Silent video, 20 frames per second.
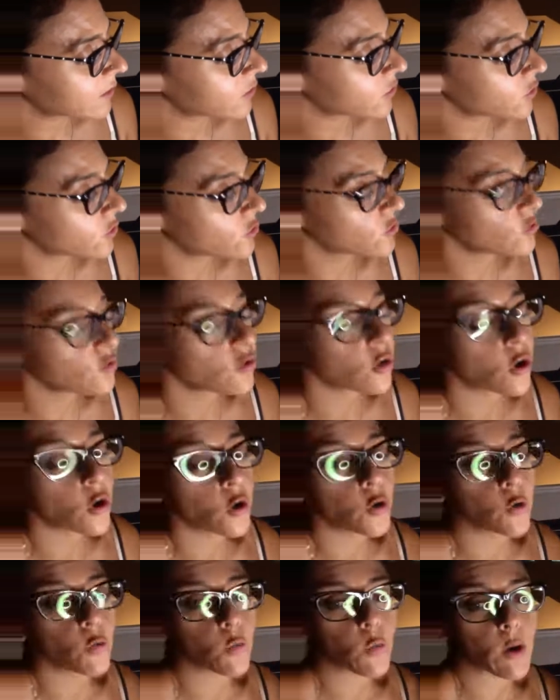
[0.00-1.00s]
there's
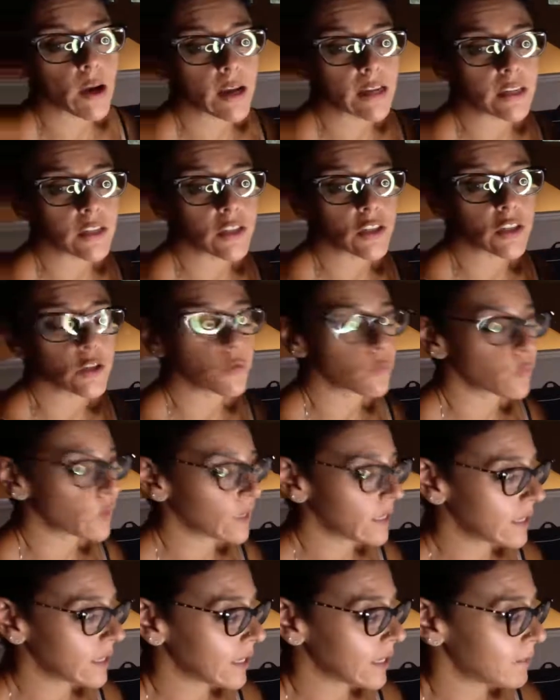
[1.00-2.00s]
no one to
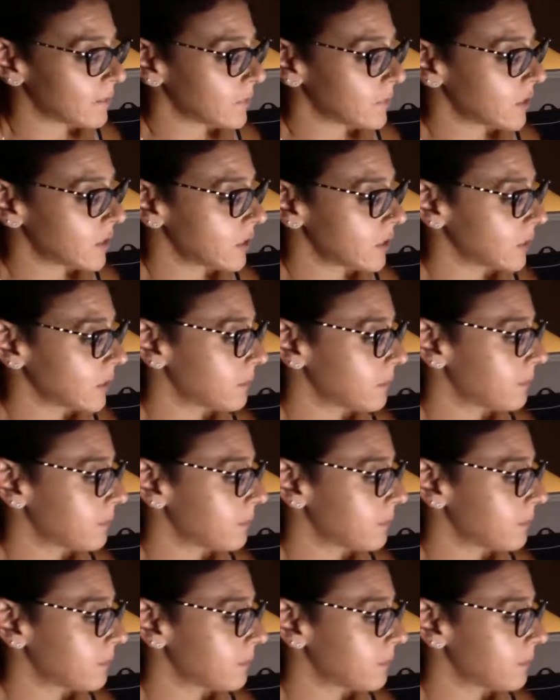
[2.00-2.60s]
read them to.